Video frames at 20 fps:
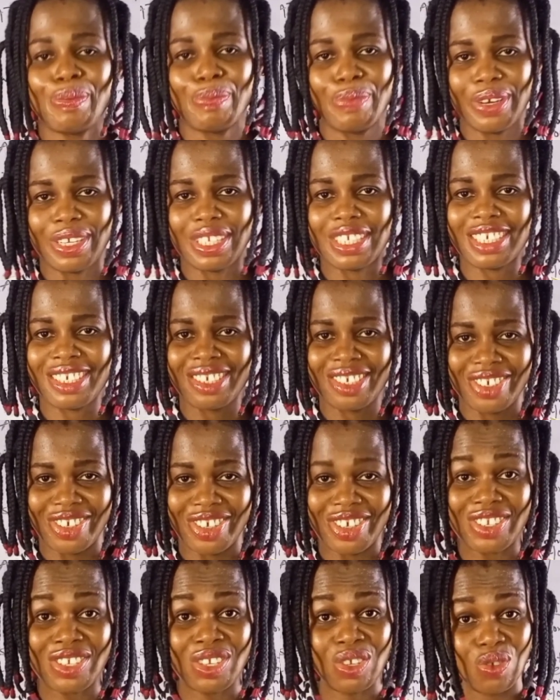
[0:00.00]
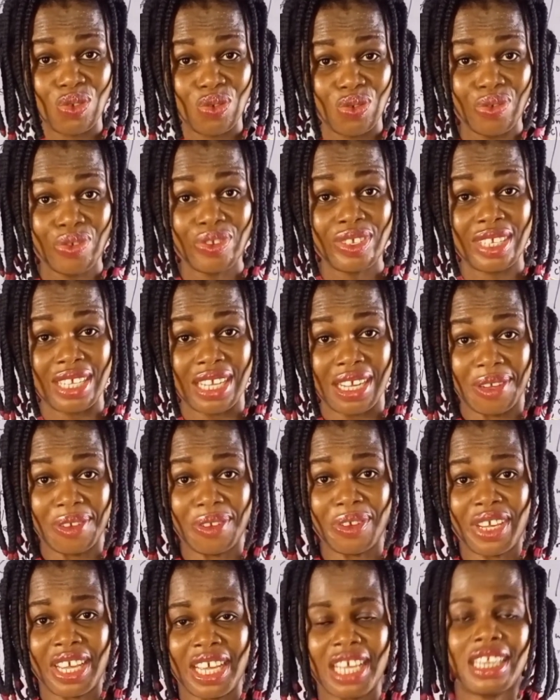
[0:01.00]
but the short U
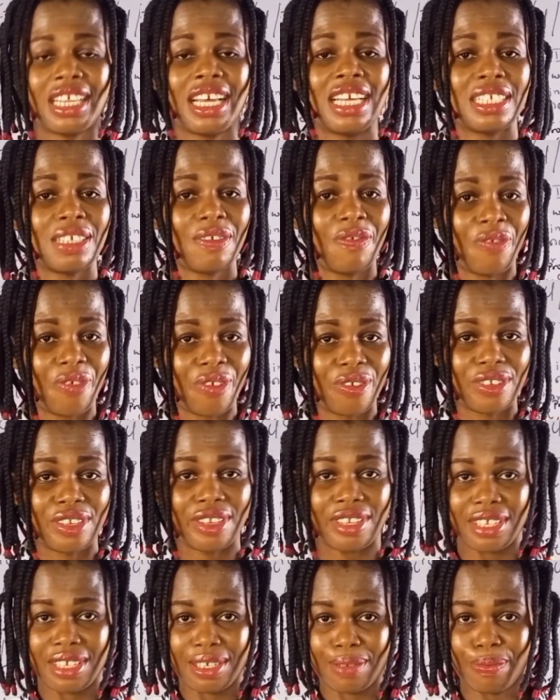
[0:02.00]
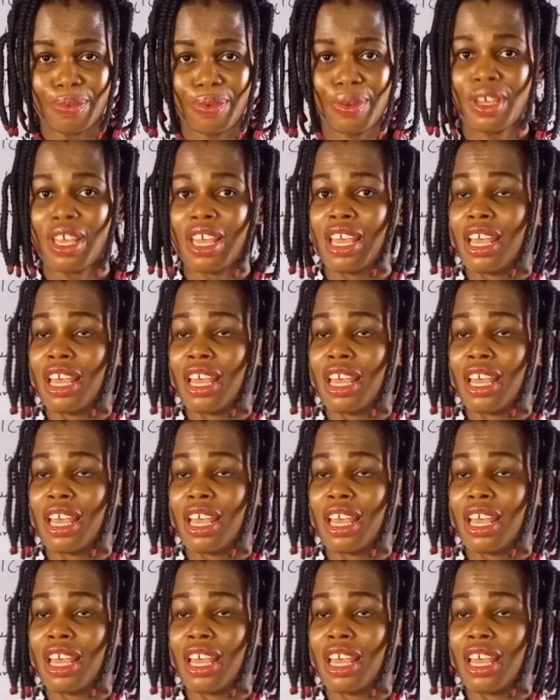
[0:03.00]
sound. Okay, that's the first tip.